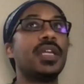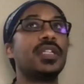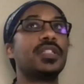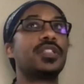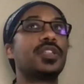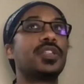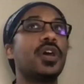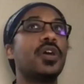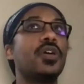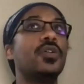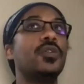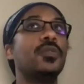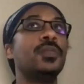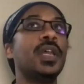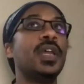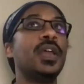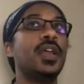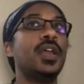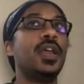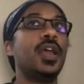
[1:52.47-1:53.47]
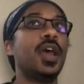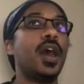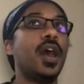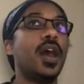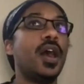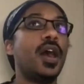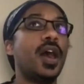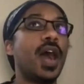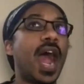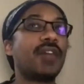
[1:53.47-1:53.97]
And so
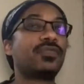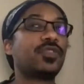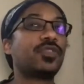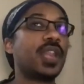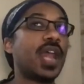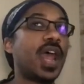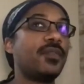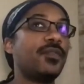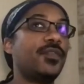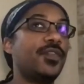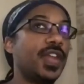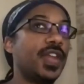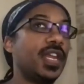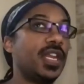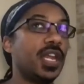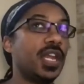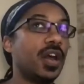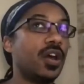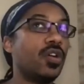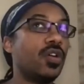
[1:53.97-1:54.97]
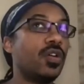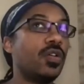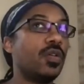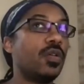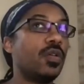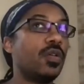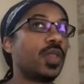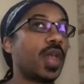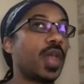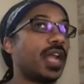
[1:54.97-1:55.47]
uh, after that
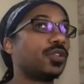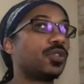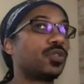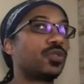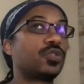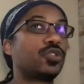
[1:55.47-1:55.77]
video, like